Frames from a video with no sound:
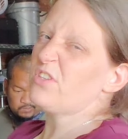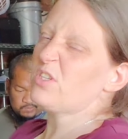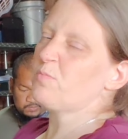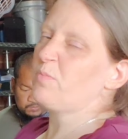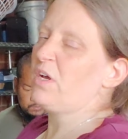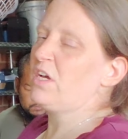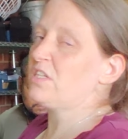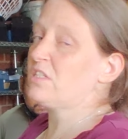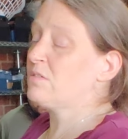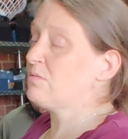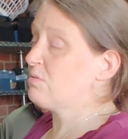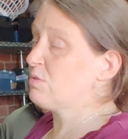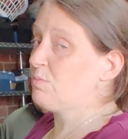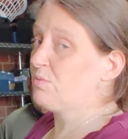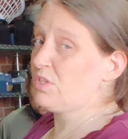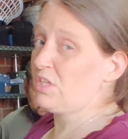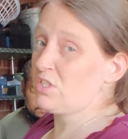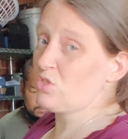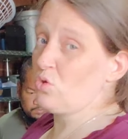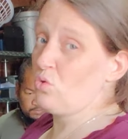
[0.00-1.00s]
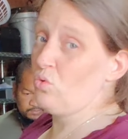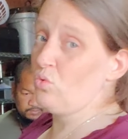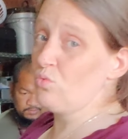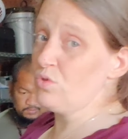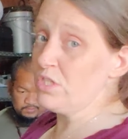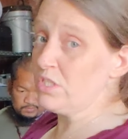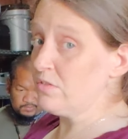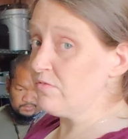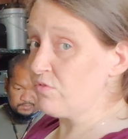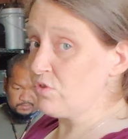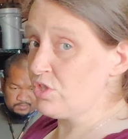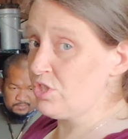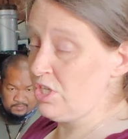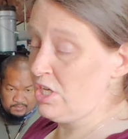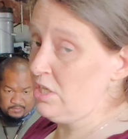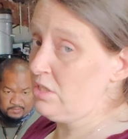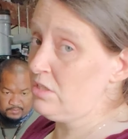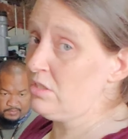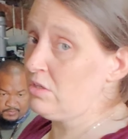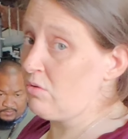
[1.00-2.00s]
the spasms, but that's the whole reason for
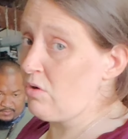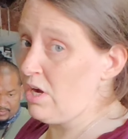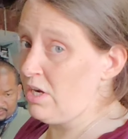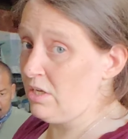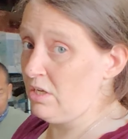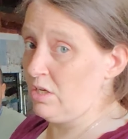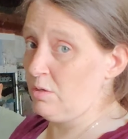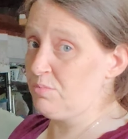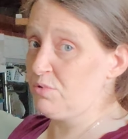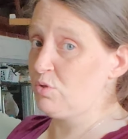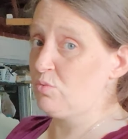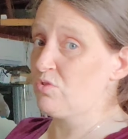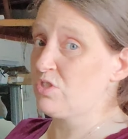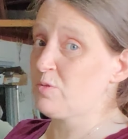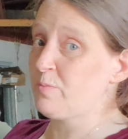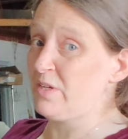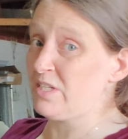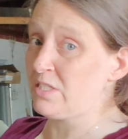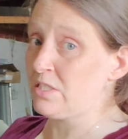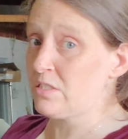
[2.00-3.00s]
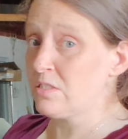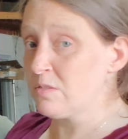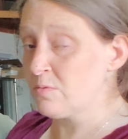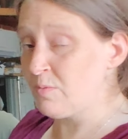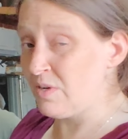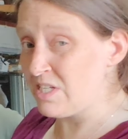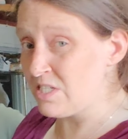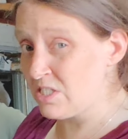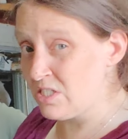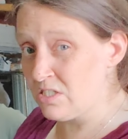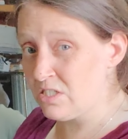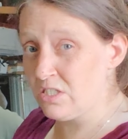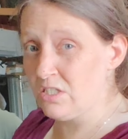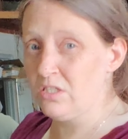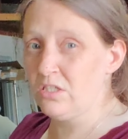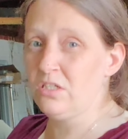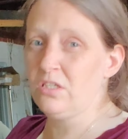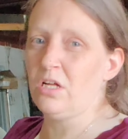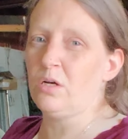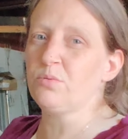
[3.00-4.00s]
standing, right? It helps you with
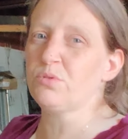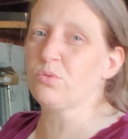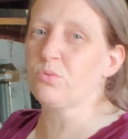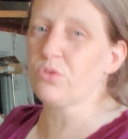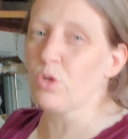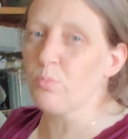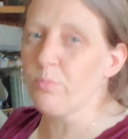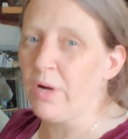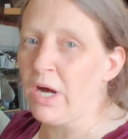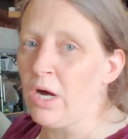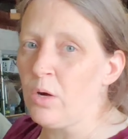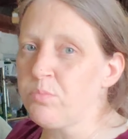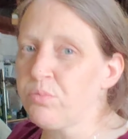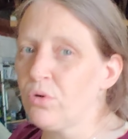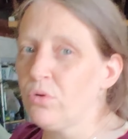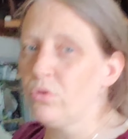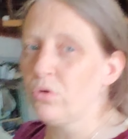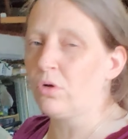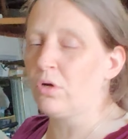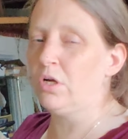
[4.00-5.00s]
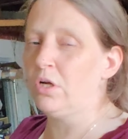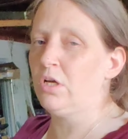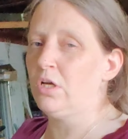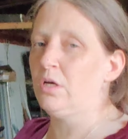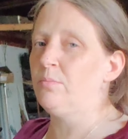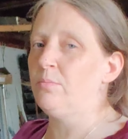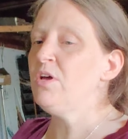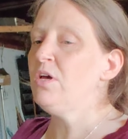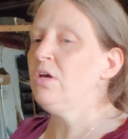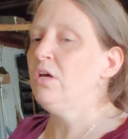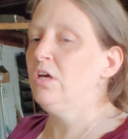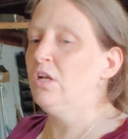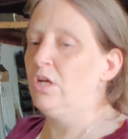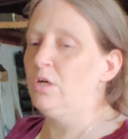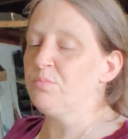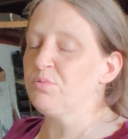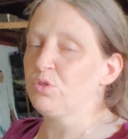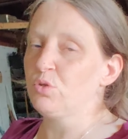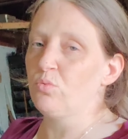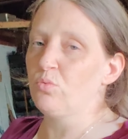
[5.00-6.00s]
spasticity, helps you with your bowel program, it
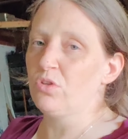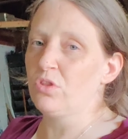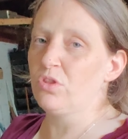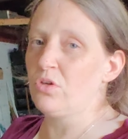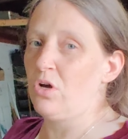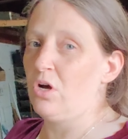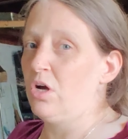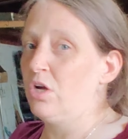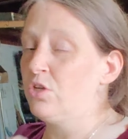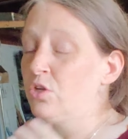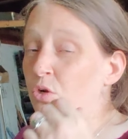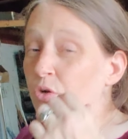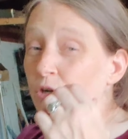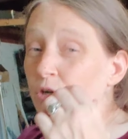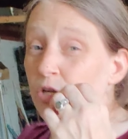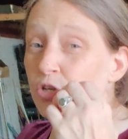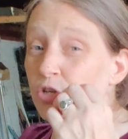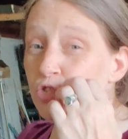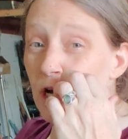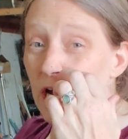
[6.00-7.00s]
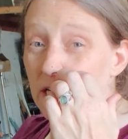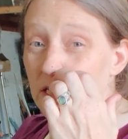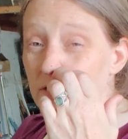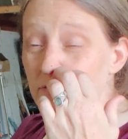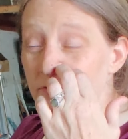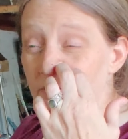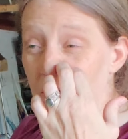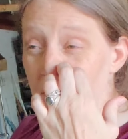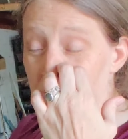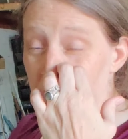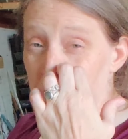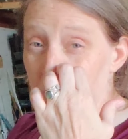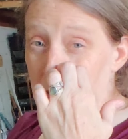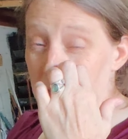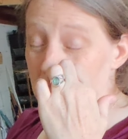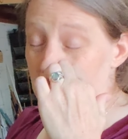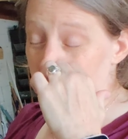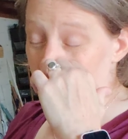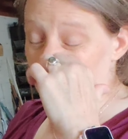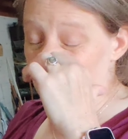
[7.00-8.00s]
helps you with urinary tract
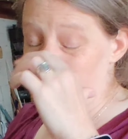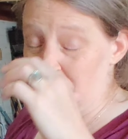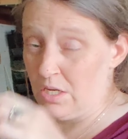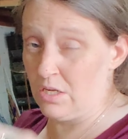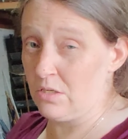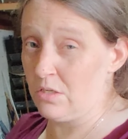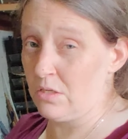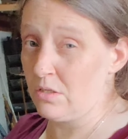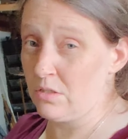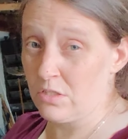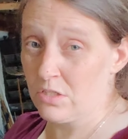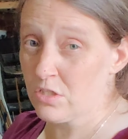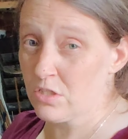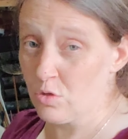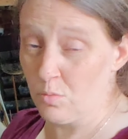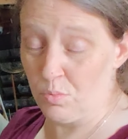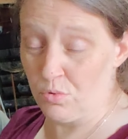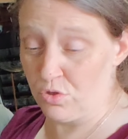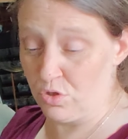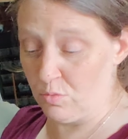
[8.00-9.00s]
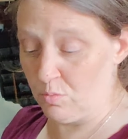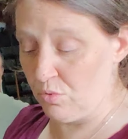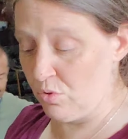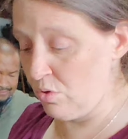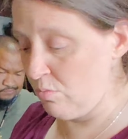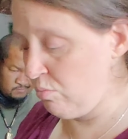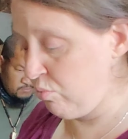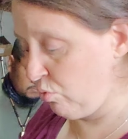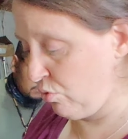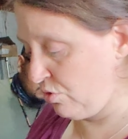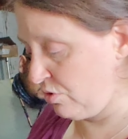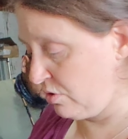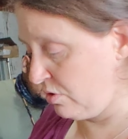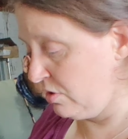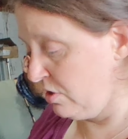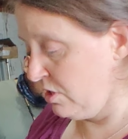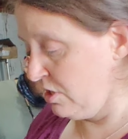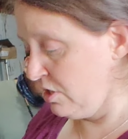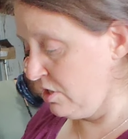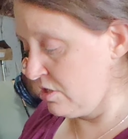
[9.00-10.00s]
infections. So standing is super, super important.
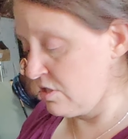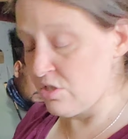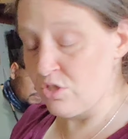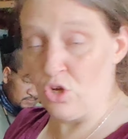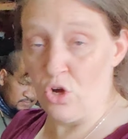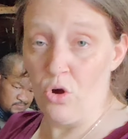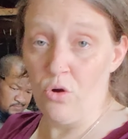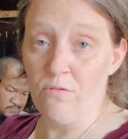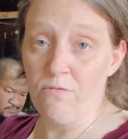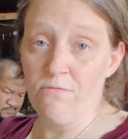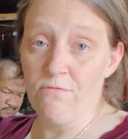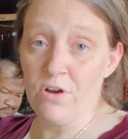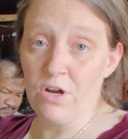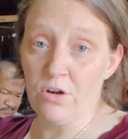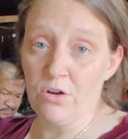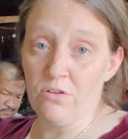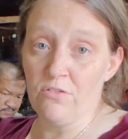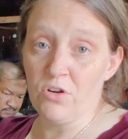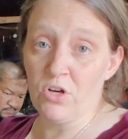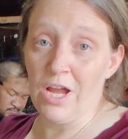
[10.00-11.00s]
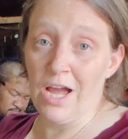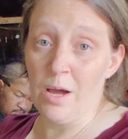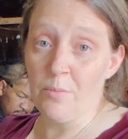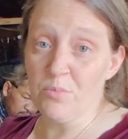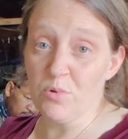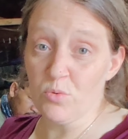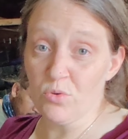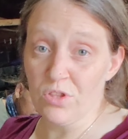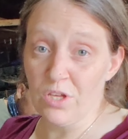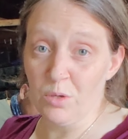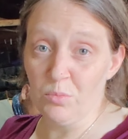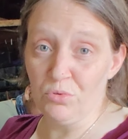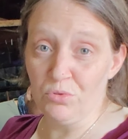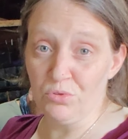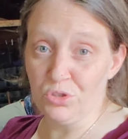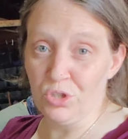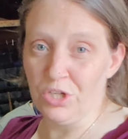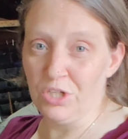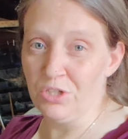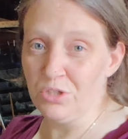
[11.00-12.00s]
So very, very happy with Able
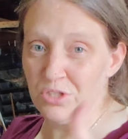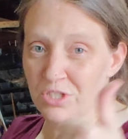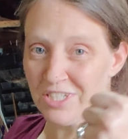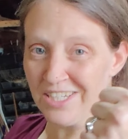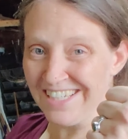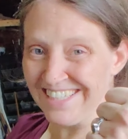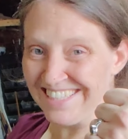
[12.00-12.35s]
Traders.